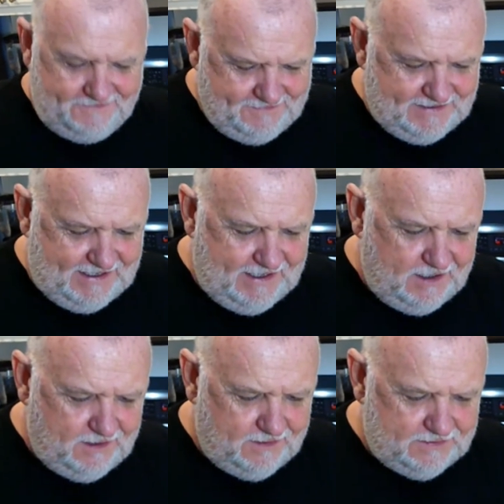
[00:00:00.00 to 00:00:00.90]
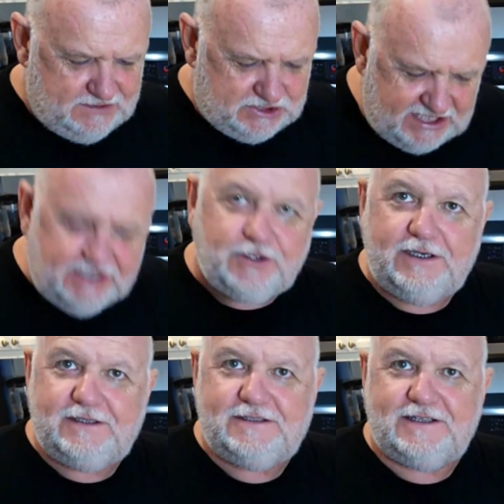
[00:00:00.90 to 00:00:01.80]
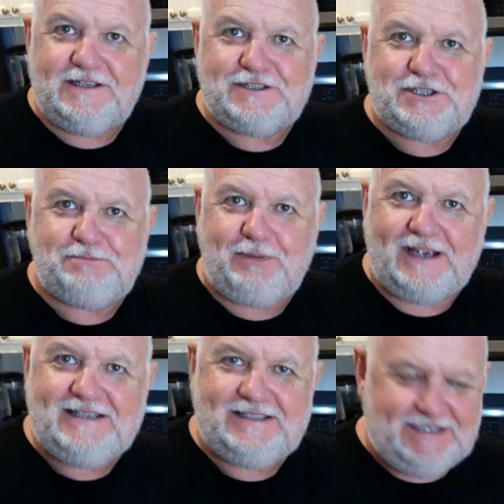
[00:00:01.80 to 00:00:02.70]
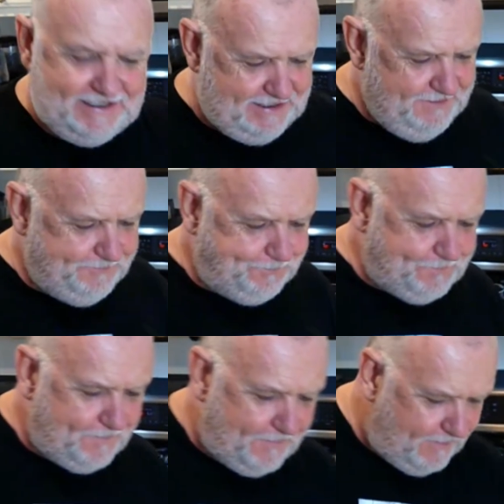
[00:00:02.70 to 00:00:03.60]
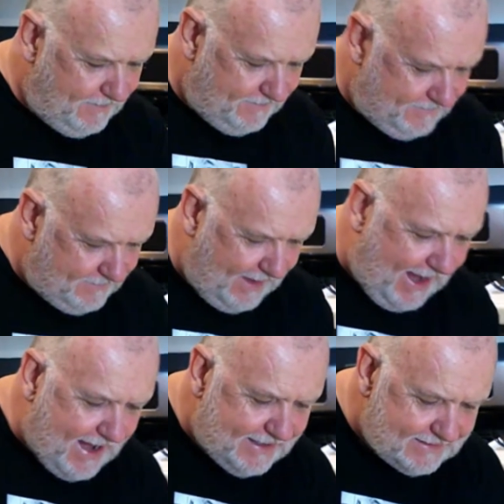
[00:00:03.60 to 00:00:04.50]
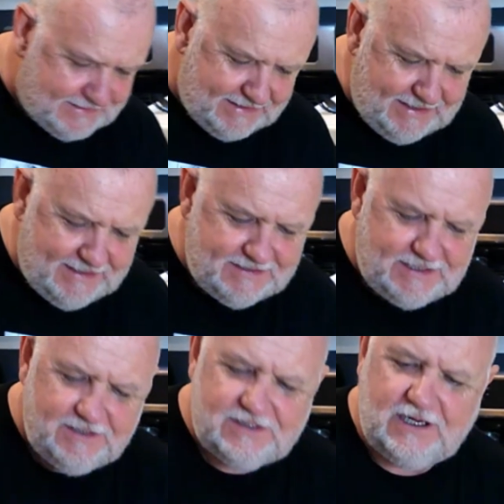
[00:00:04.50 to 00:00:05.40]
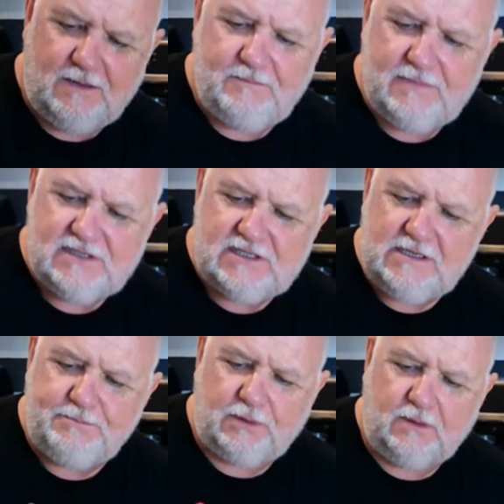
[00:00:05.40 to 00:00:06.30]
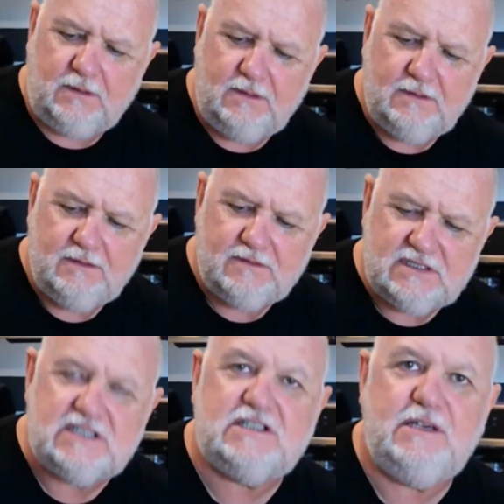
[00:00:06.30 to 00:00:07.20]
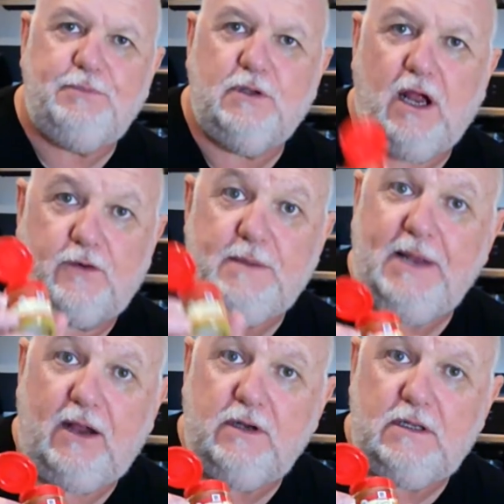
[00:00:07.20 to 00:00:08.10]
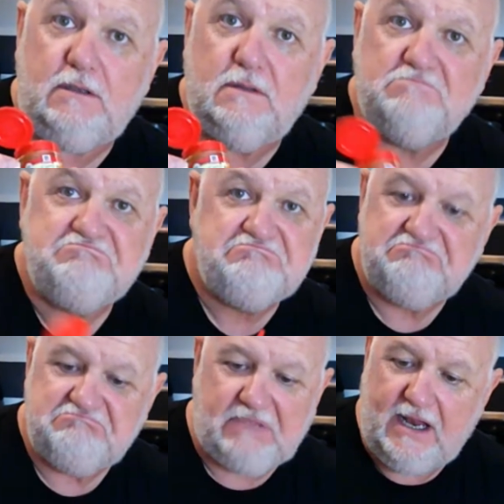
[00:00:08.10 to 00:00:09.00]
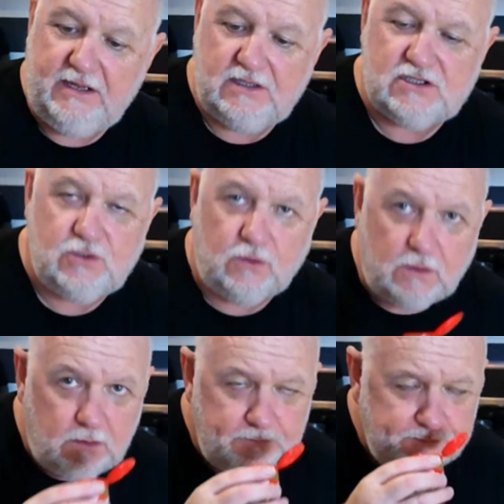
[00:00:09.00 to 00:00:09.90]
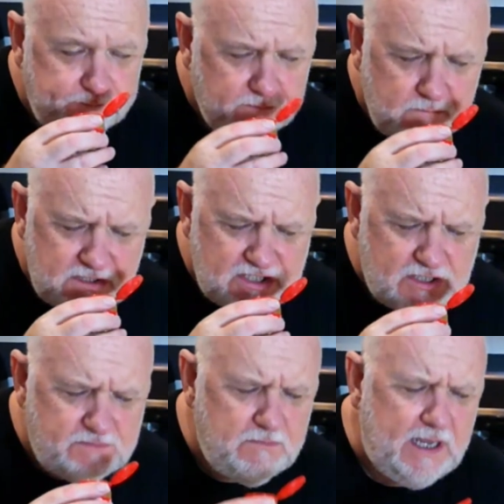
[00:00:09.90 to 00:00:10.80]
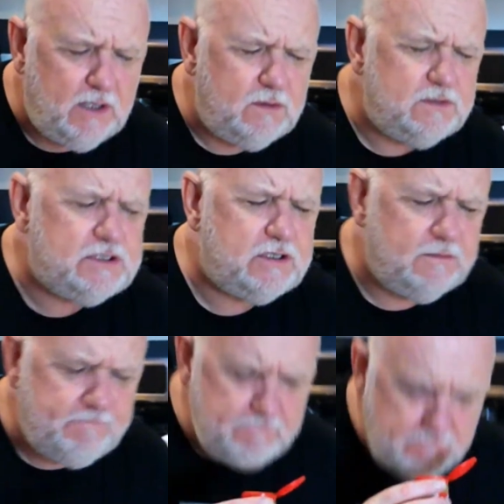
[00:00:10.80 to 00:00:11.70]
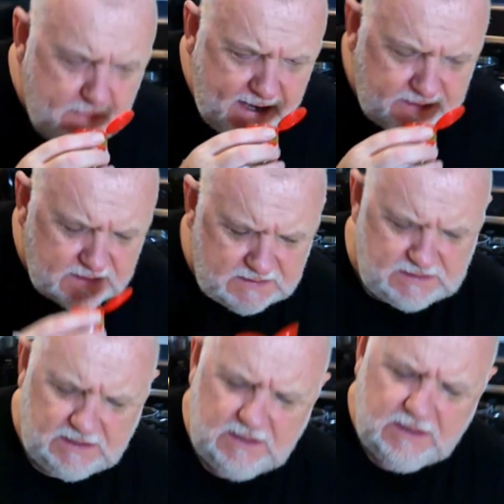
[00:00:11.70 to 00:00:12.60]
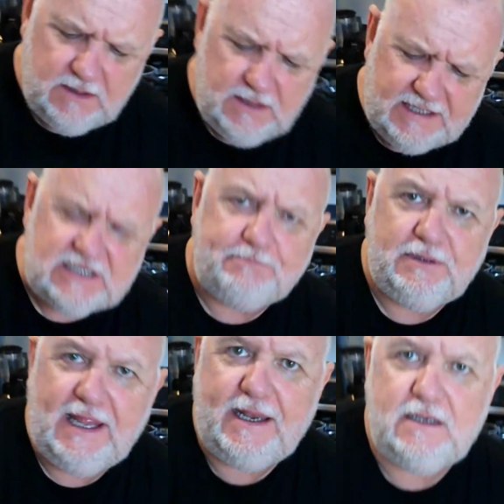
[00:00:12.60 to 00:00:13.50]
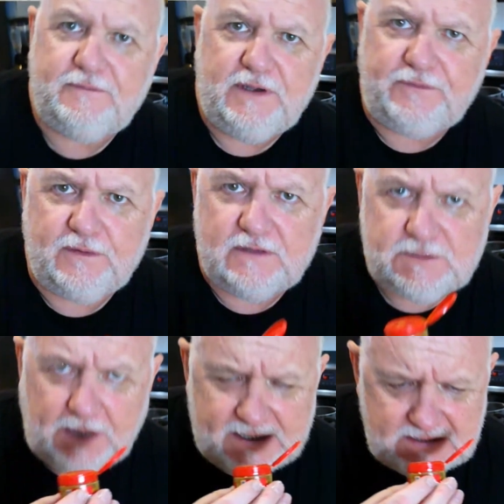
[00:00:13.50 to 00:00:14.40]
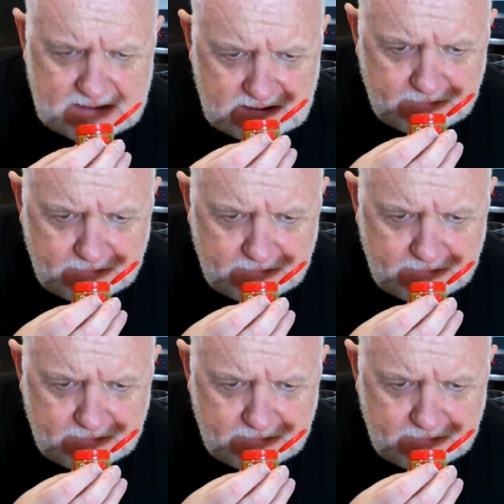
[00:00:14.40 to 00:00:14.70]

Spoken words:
the secret to these spicy eggs is some simple curry powder. Buy it in the store. Smells tremendous. It's a blend of different spices.